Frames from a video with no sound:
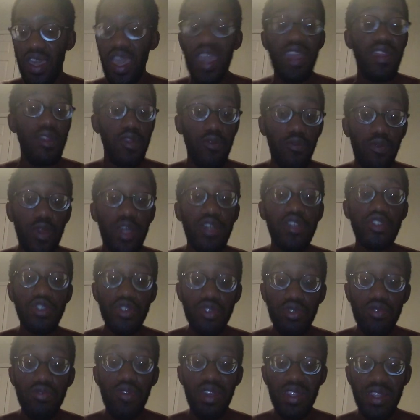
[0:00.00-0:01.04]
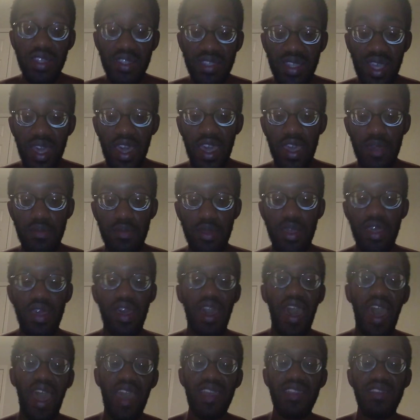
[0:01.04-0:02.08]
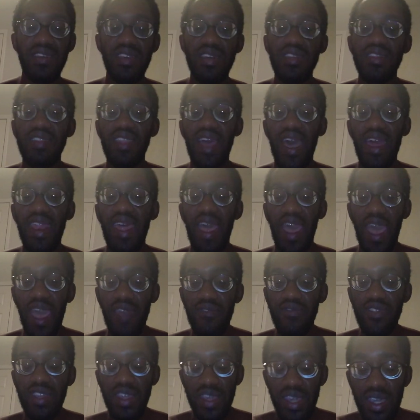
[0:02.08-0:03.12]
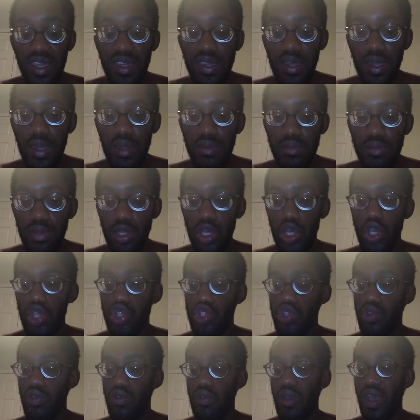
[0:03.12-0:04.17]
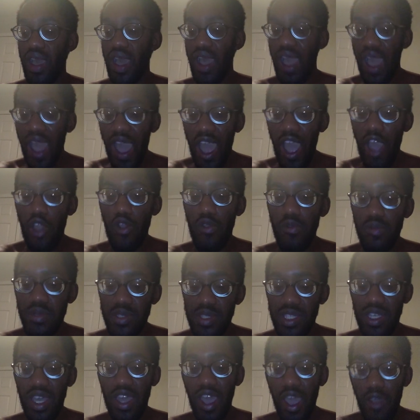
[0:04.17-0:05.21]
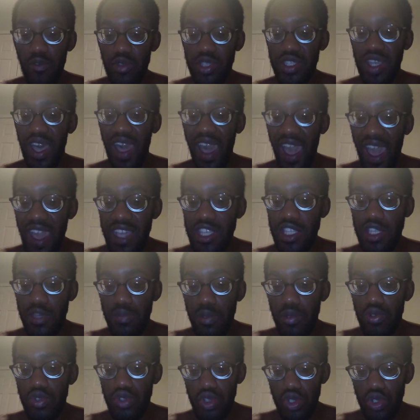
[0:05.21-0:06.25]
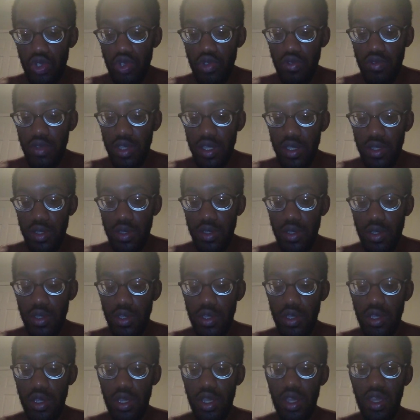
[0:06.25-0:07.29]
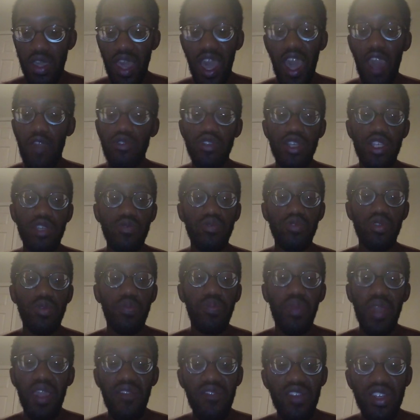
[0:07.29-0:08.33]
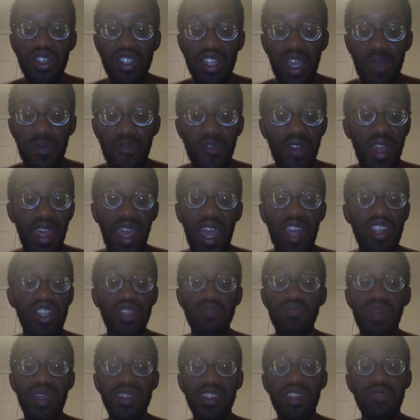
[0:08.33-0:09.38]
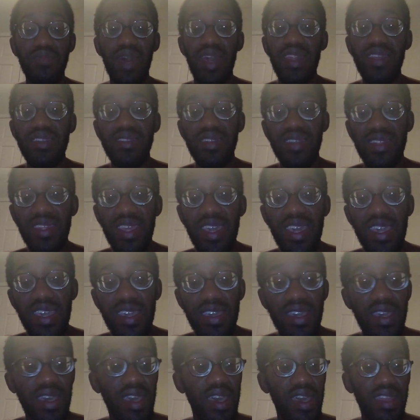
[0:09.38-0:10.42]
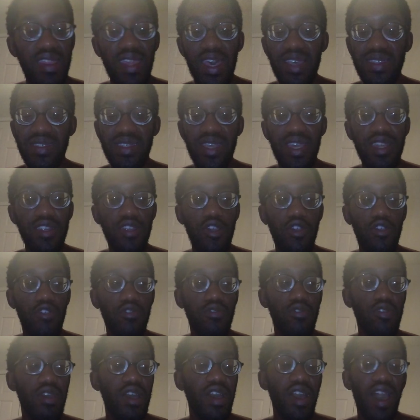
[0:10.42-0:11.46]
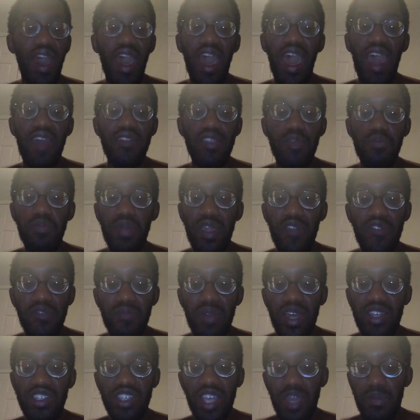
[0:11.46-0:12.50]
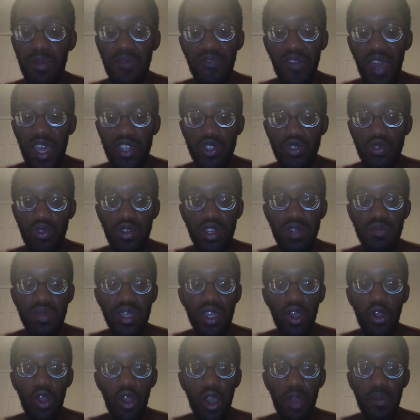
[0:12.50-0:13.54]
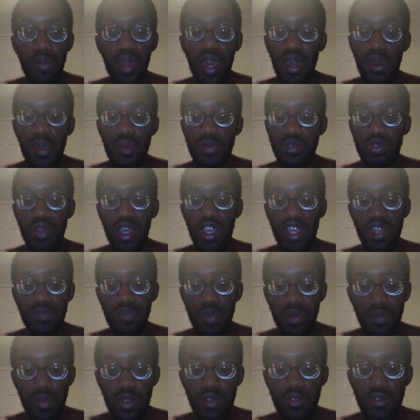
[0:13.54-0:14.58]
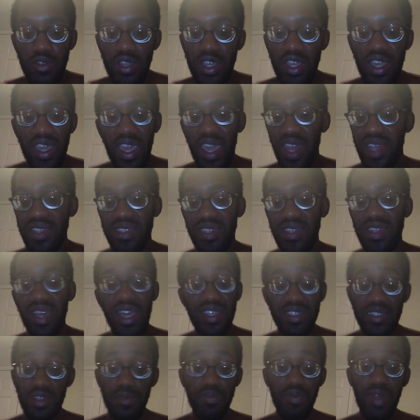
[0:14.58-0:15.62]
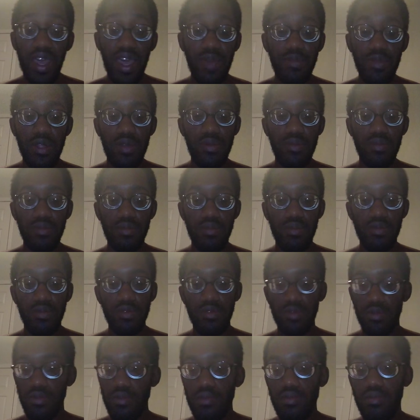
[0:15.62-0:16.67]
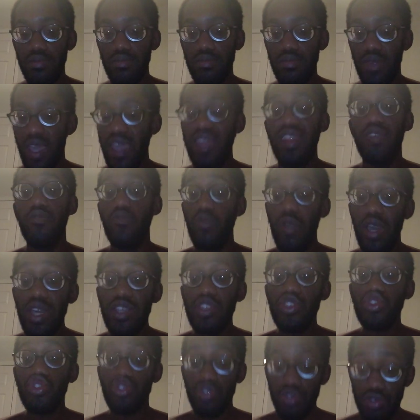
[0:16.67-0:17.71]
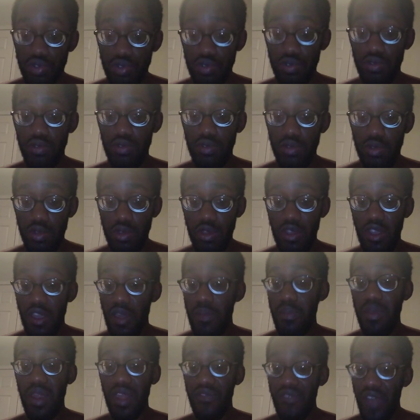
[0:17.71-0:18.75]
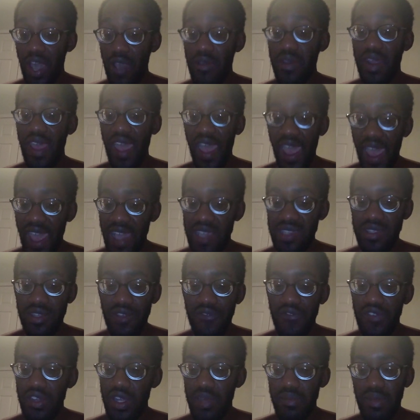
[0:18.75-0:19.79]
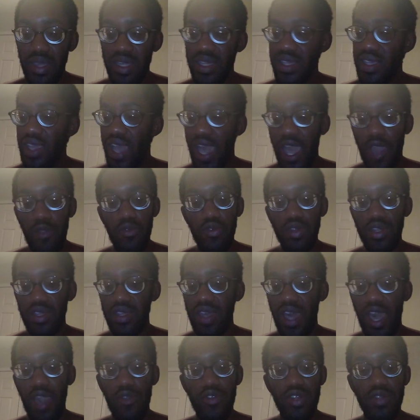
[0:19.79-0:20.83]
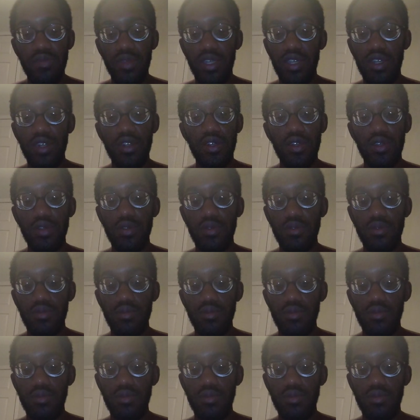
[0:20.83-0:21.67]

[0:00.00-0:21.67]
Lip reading: And it was true at the time. I did not have the income. So how was I supposed to do it? How was I supposed to pay for the Shopify? Like, I just met somebody today that said, yo, I have to pay for my Shopify store to be up so I can promote. And I said, that's the problem. And it was true. But if I would have asked her for the money, I would have been good.